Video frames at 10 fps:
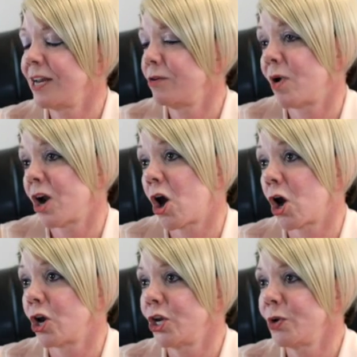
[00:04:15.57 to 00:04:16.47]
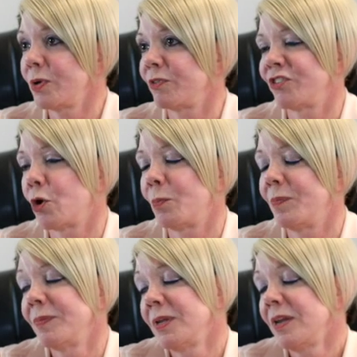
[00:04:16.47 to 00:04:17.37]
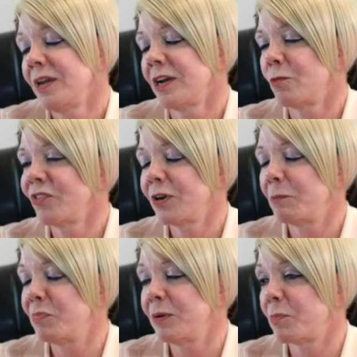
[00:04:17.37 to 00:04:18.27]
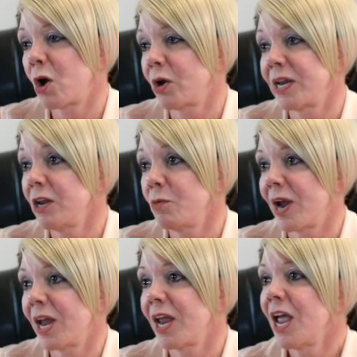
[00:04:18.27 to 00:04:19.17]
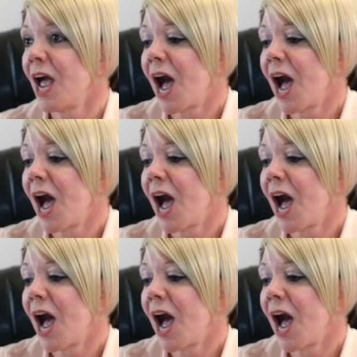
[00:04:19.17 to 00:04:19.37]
I didn't want to argue. It was it wasn't a big part anyway.